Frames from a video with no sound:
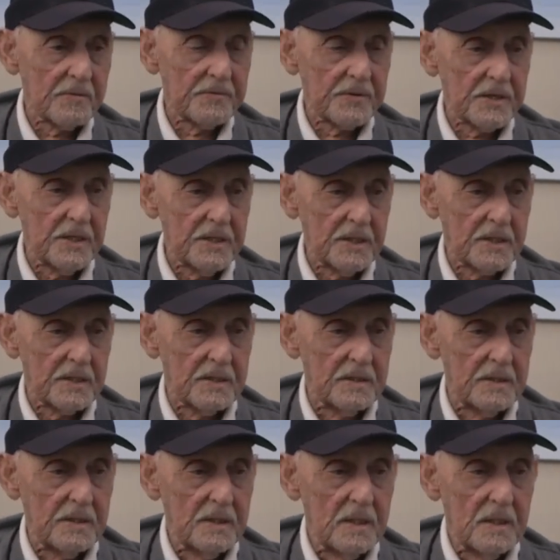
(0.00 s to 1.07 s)
of the
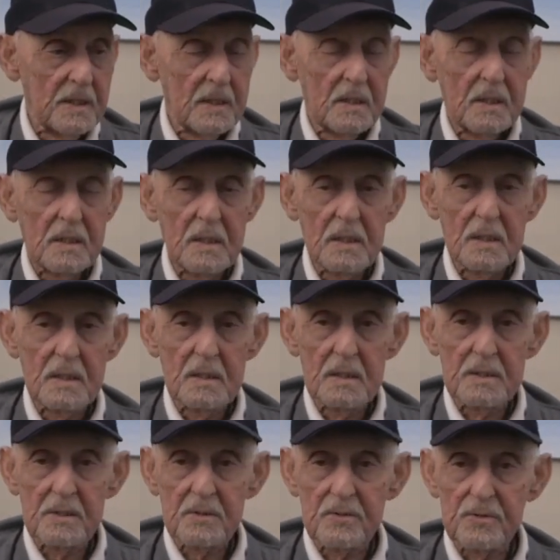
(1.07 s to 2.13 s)

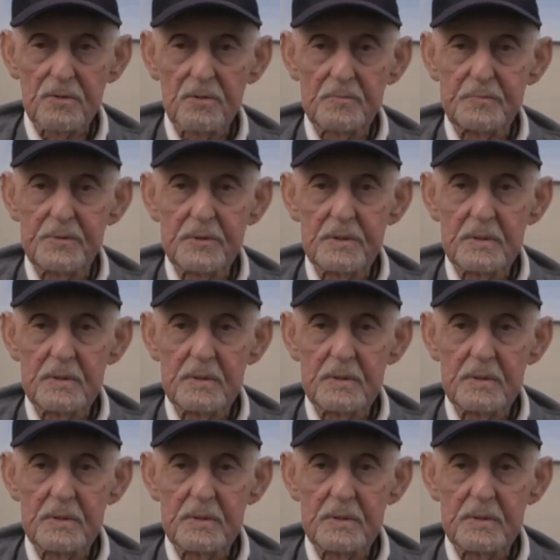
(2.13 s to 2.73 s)
the group.